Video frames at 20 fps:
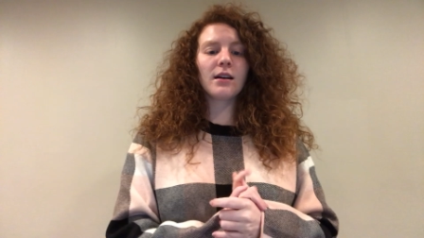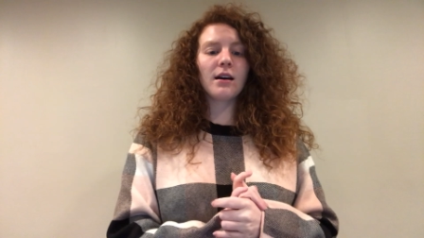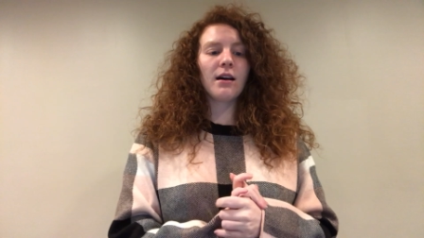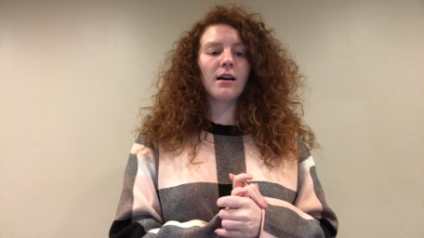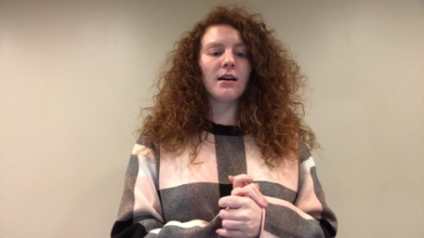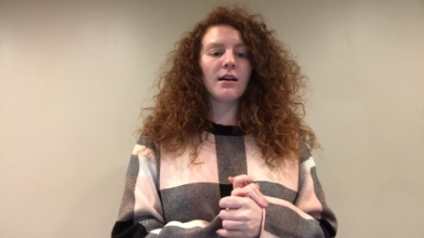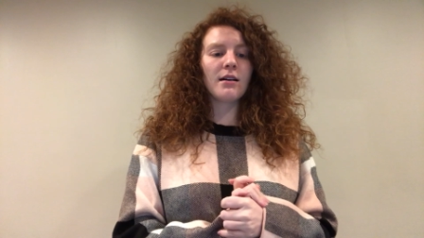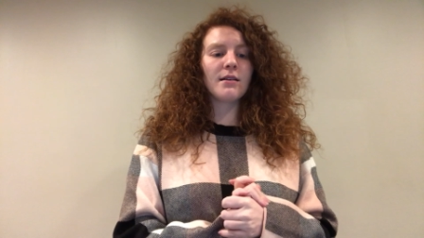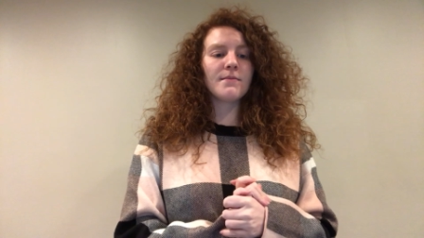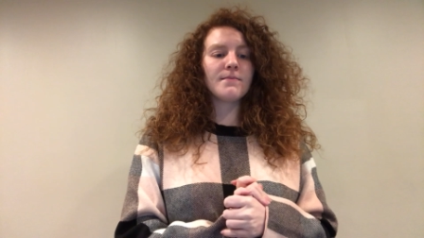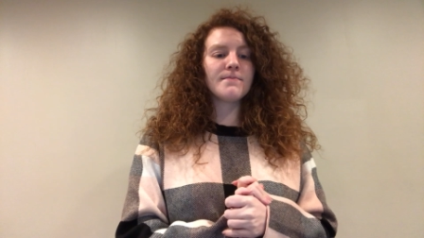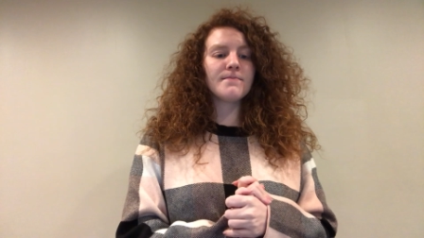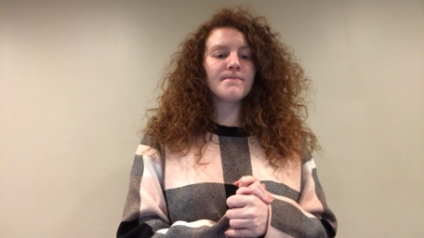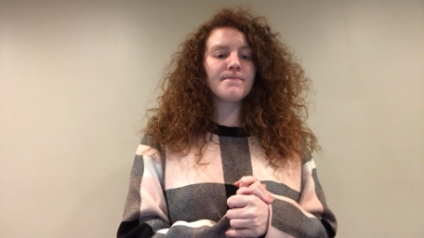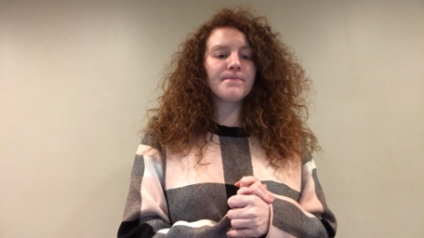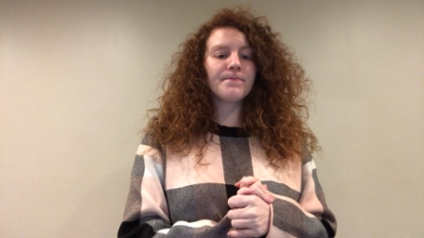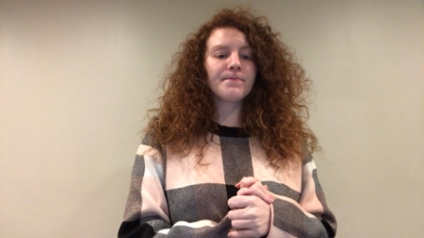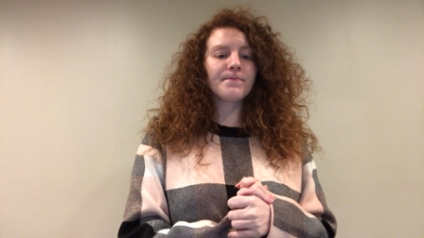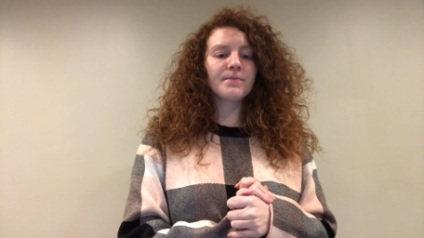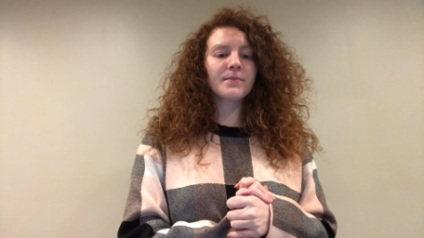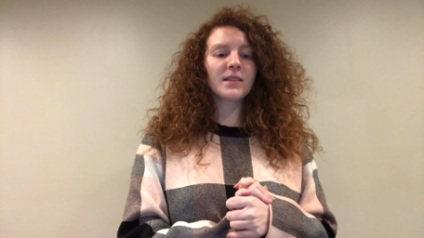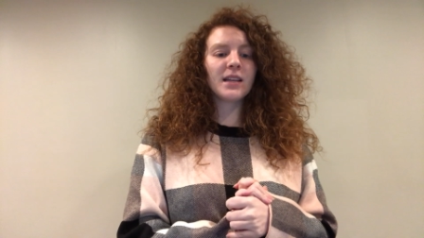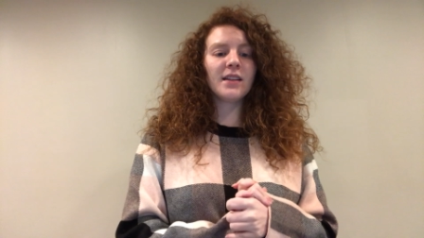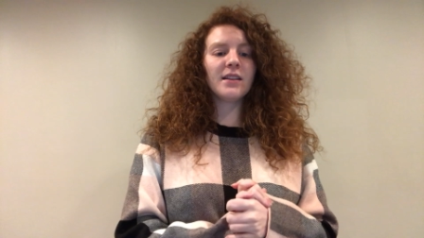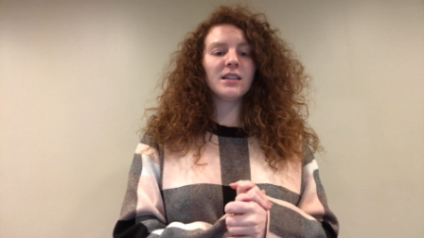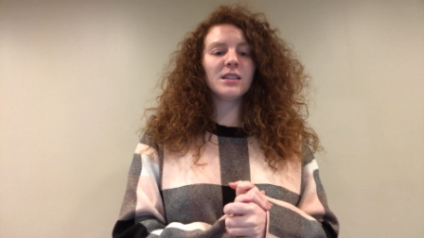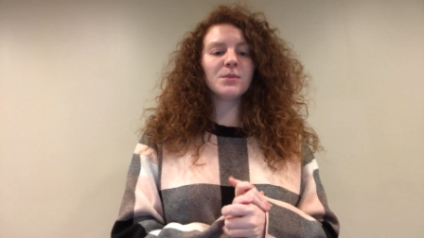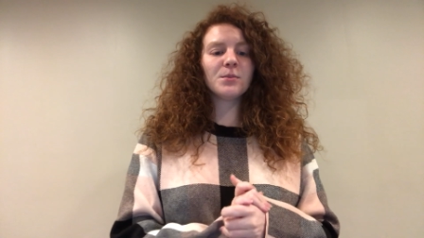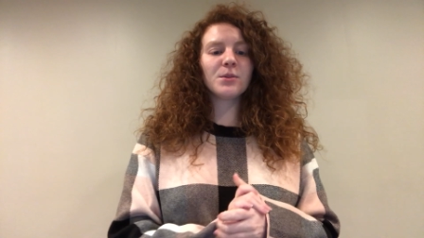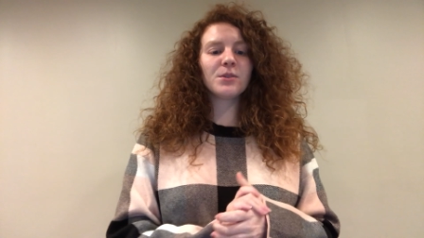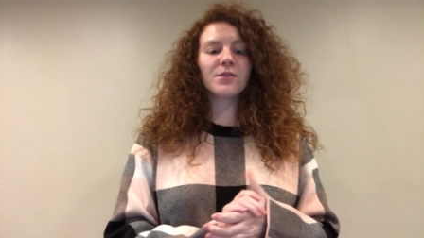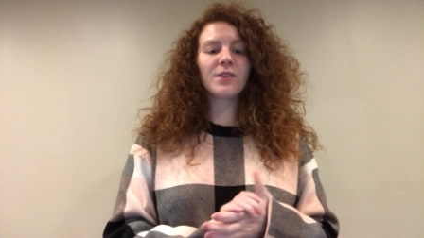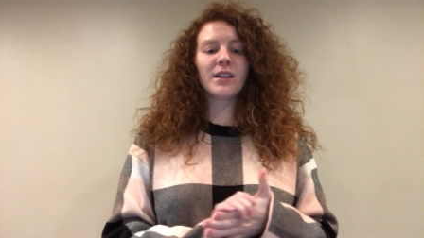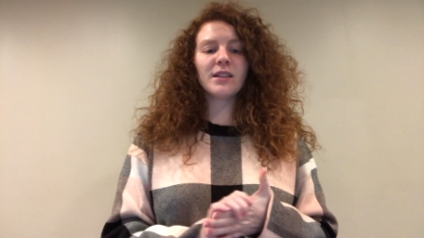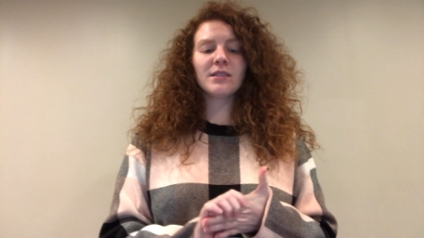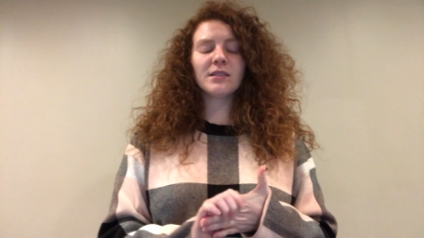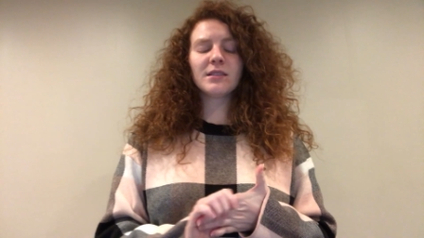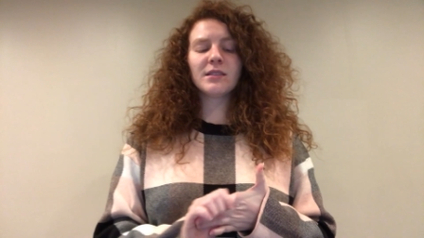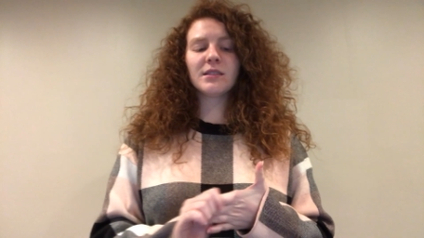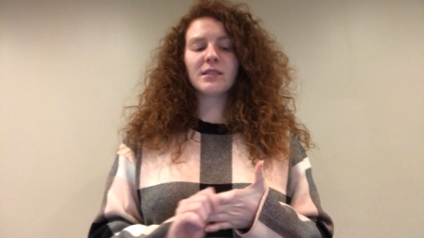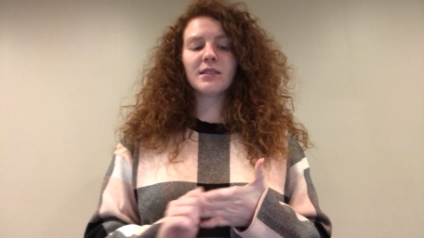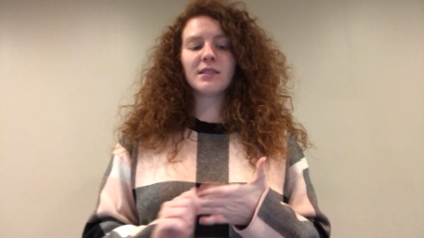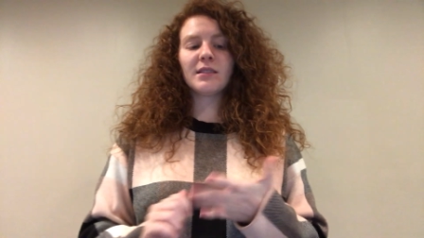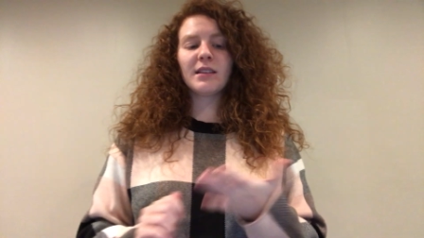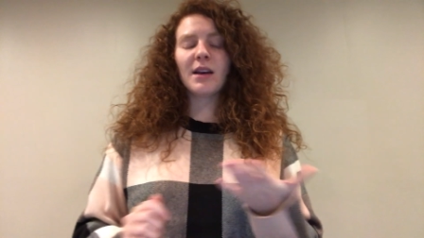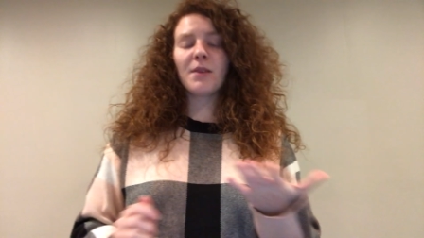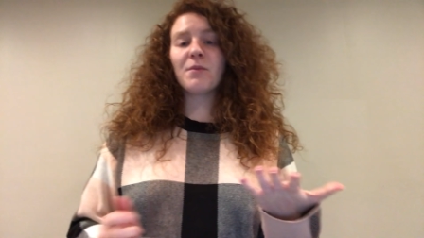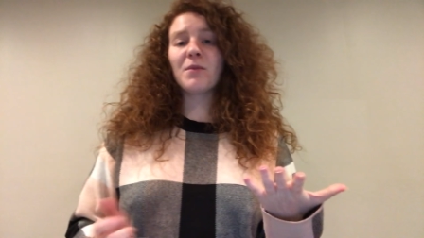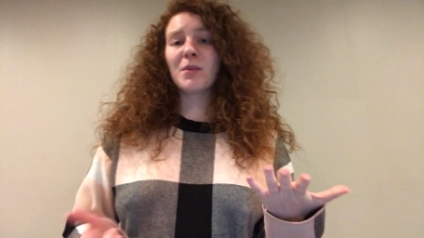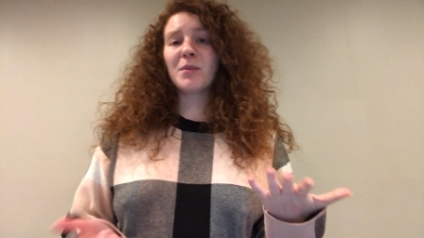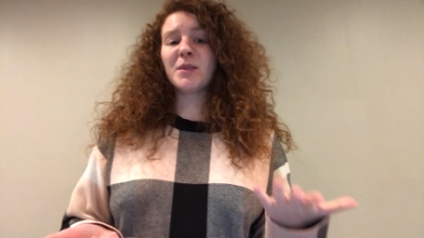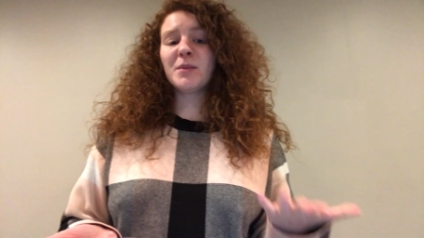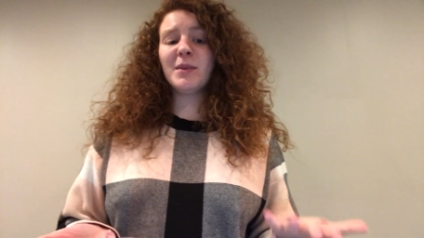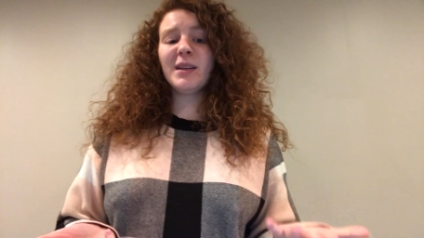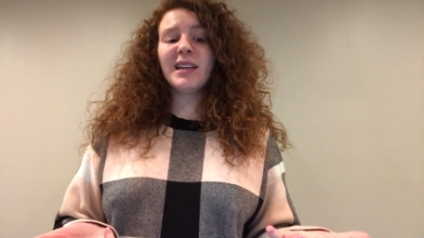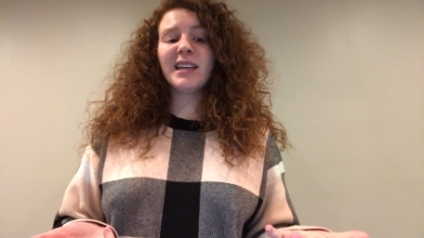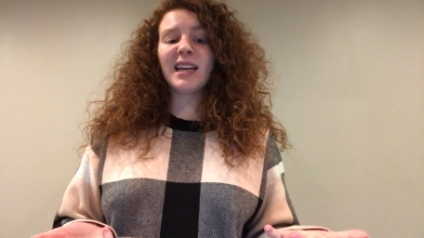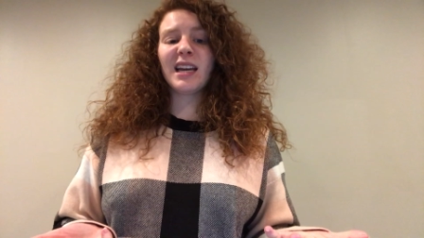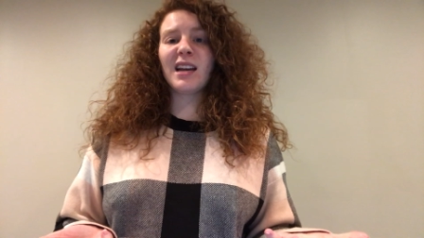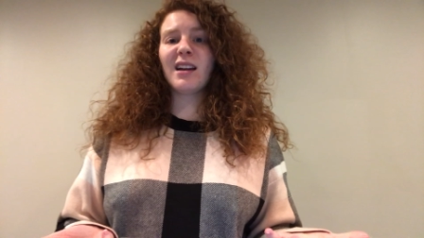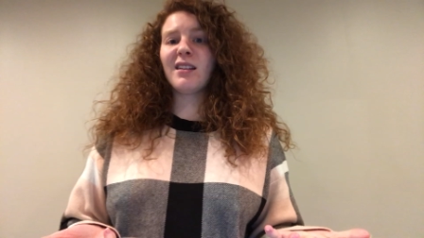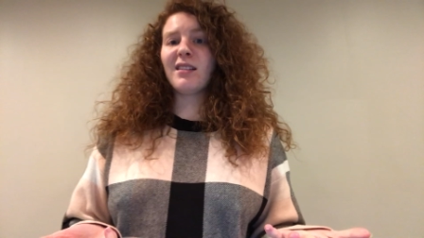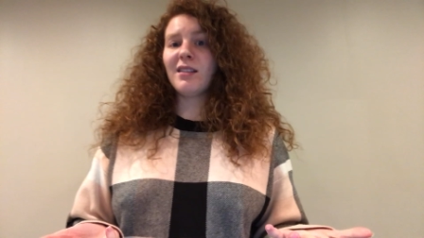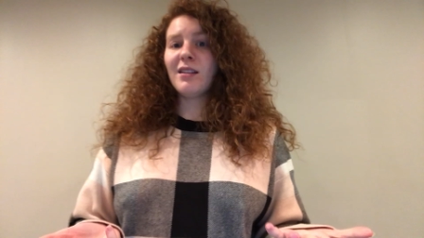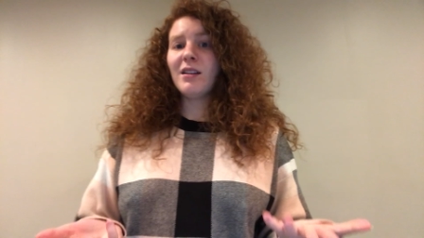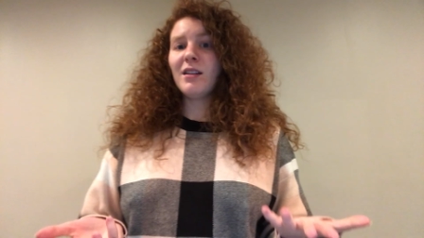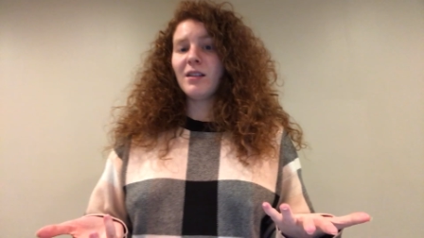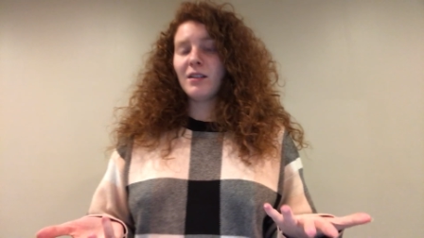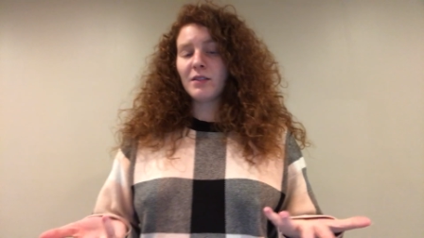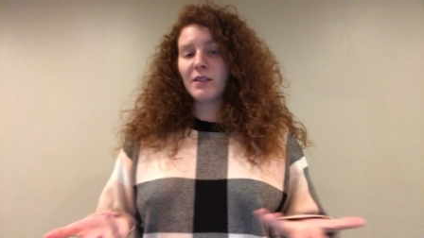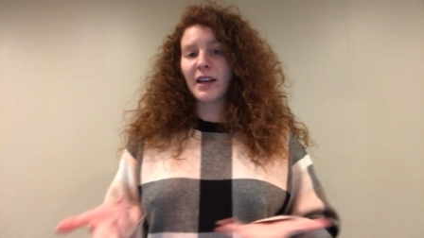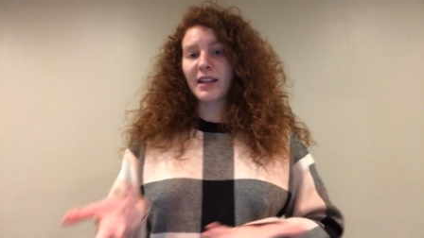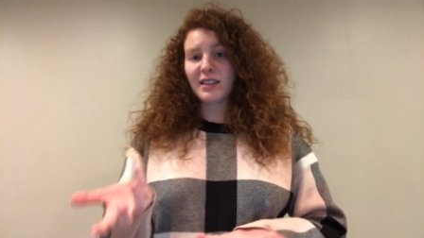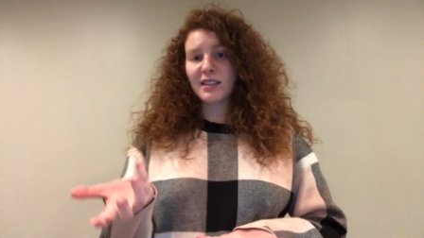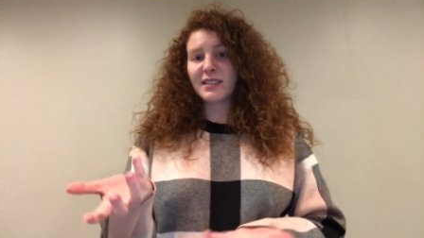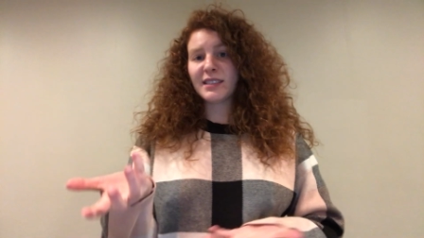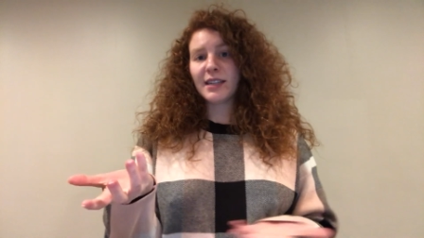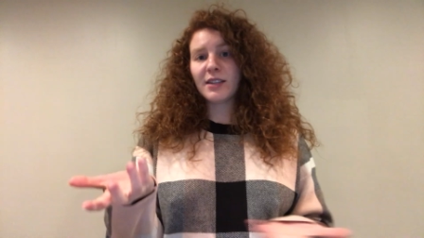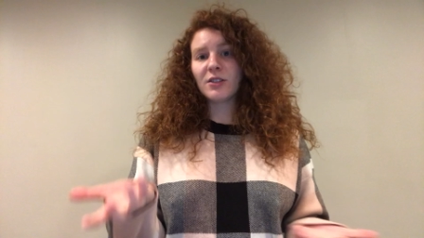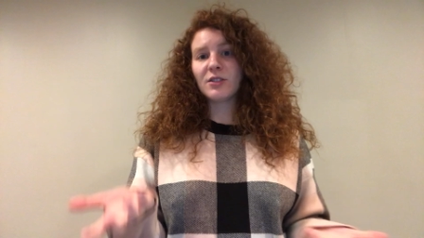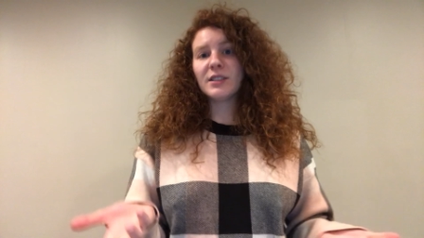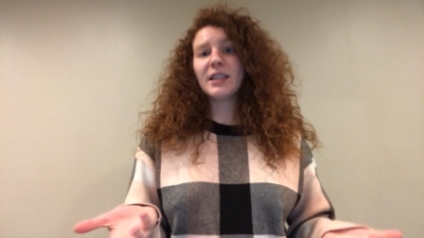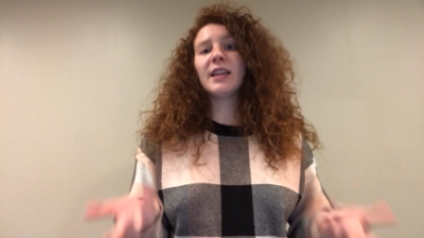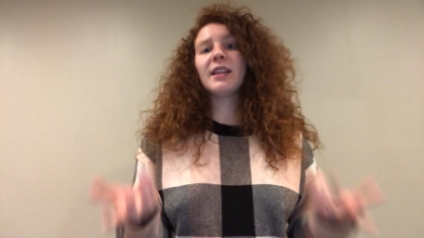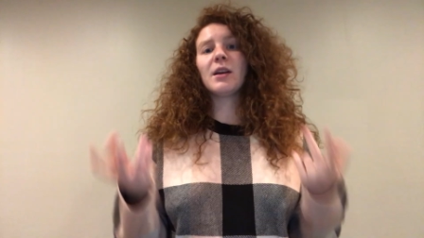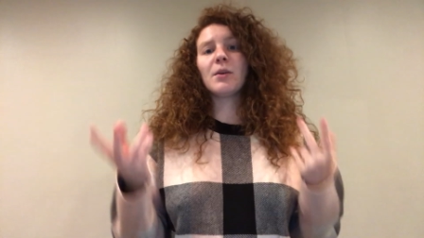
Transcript: and this prevents them from speaking like the standards say.